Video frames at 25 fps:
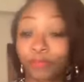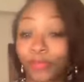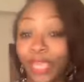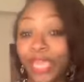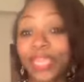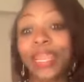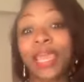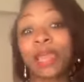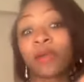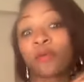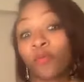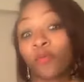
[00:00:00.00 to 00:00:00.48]

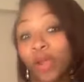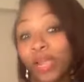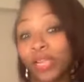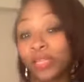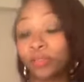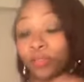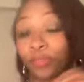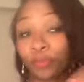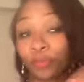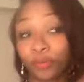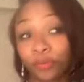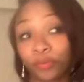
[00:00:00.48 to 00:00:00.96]
And mm-hmm. I
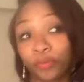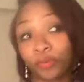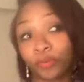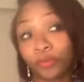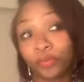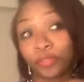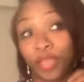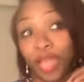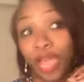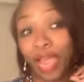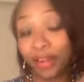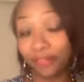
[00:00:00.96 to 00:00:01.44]
went
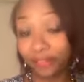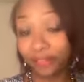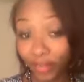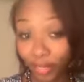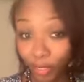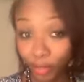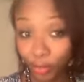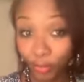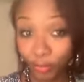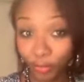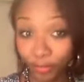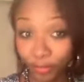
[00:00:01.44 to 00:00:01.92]
through the Alpha
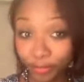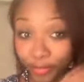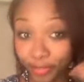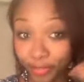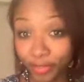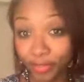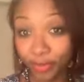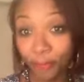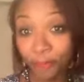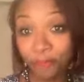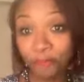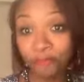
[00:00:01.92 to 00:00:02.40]

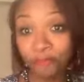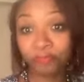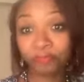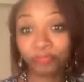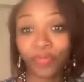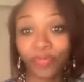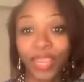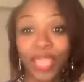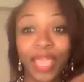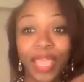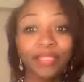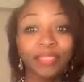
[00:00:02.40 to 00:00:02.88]
course,
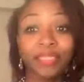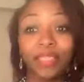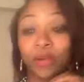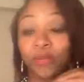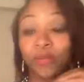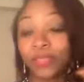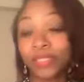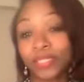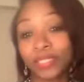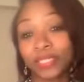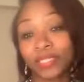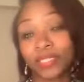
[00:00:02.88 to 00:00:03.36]
and
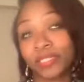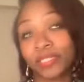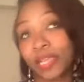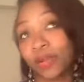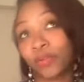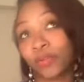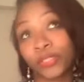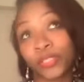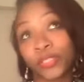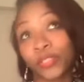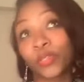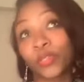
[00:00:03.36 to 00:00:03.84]
there is
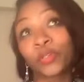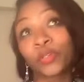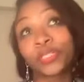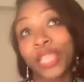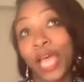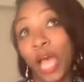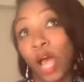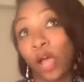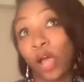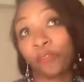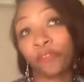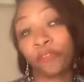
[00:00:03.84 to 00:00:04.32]
there was no
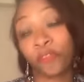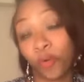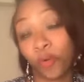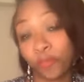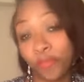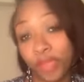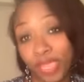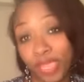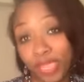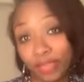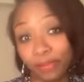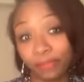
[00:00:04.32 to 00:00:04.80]
doubt for
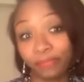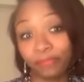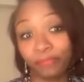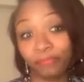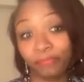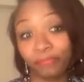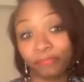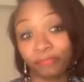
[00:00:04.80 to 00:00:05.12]
me